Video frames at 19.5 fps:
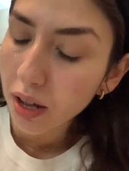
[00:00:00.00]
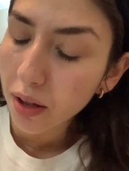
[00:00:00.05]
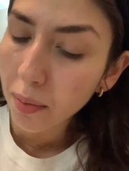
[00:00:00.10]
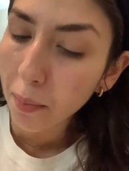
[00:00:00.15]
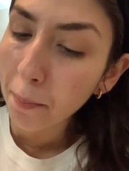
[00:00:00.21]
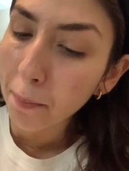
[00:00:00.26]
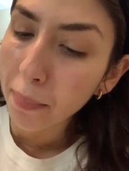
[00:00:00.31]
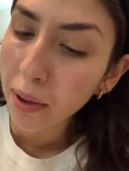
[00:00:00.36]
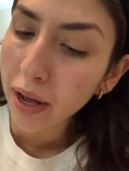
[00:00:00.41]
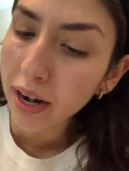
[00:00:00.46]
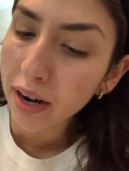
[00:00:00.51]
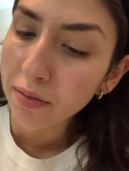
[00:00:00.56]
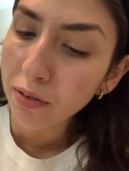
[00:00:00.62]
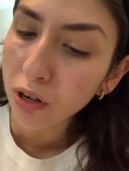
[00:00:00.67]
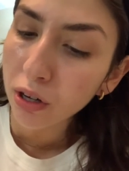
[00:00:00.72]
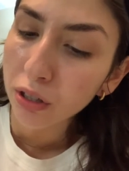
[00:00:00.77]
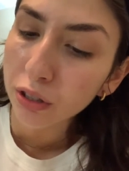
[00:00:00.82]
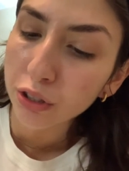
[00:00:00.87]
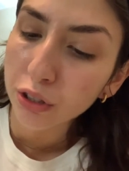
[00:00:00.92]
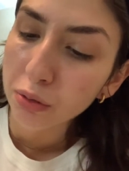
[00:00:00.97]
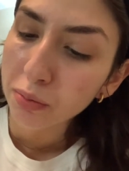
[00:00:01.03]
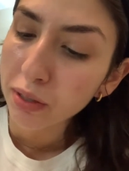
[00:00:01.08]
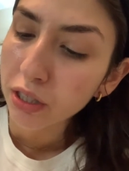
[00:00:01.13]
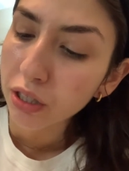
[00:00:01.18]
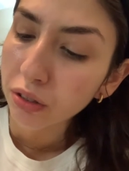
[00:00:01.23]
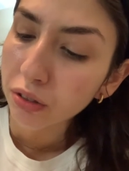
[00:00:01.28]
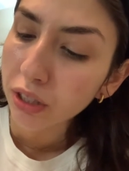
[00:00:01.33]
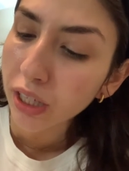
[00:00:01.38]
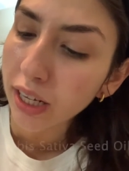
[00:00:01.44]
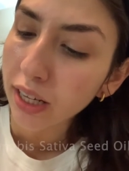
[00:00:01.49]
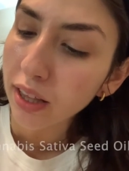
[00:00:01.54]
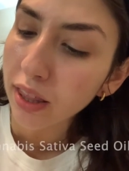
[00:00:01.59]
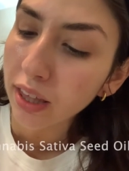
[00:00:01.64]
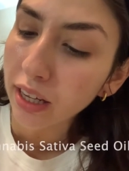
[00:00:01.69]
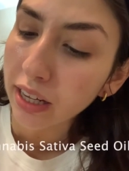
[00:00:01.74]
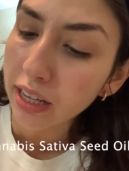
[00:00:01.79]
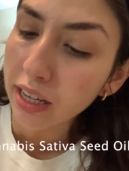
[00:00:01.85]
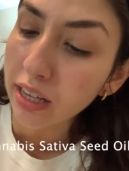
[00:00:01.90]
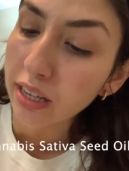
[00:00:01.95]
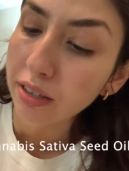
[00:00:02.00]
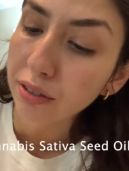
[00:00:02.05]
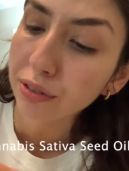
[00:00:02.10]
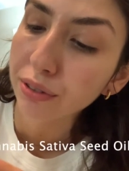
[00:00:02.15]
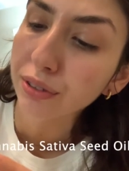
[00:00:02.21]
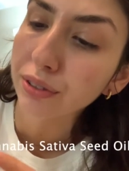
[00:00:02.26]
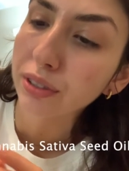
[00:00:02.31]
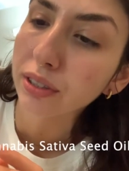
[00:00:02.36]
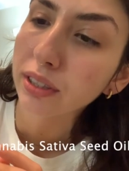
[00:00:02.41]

but I've also been using the Kiehl's